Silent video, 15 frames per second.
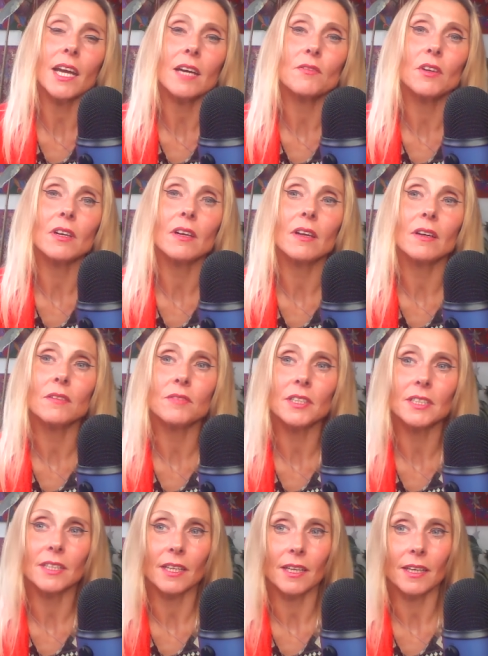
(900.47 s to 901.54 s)
Have a
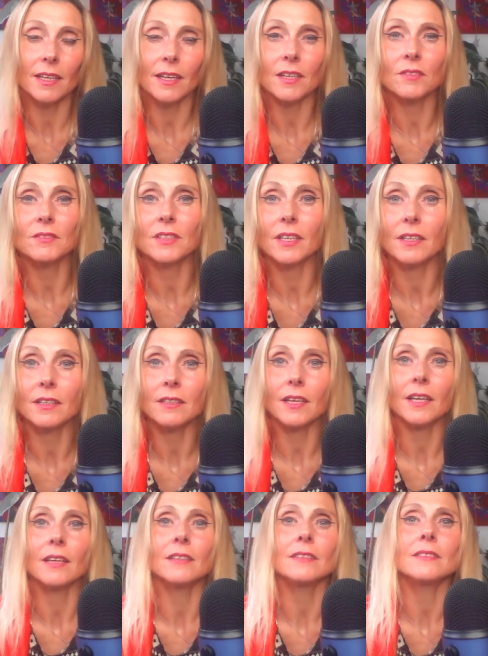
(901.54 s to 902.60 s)
lovely day out there,
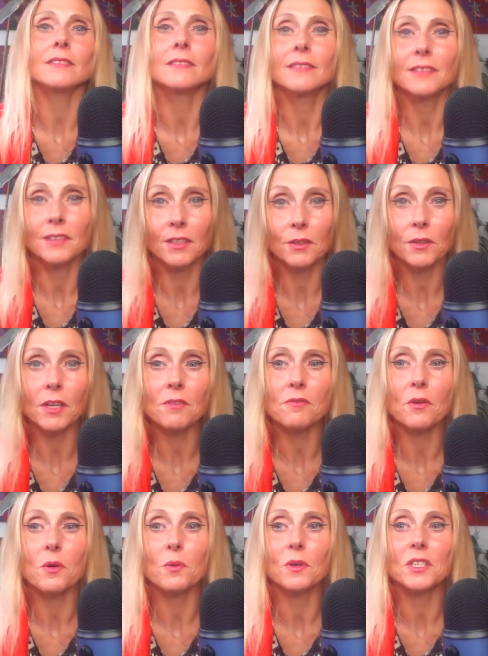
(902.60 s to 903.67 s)
and looking
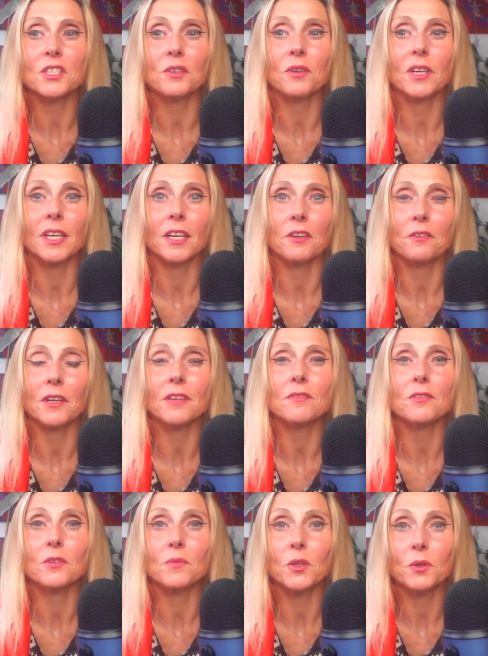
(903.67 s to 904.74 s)
forward to hearing
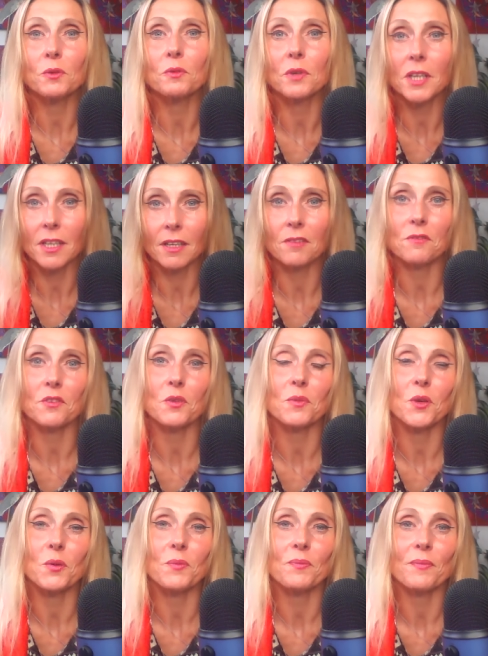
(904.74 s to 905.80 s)
from you, reading from
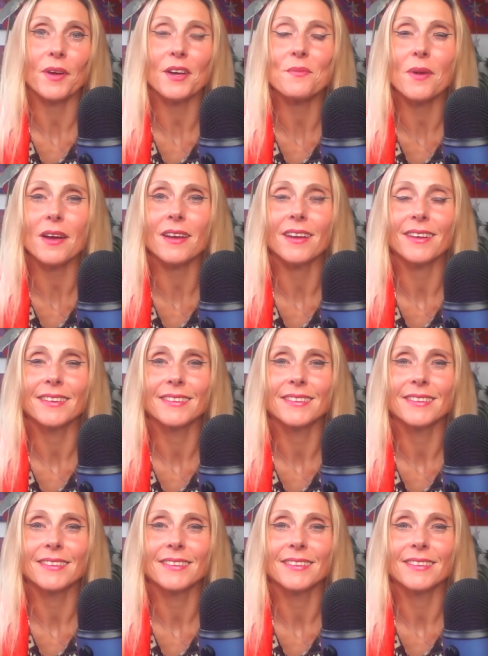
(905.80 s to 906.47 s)
you. Bye bye.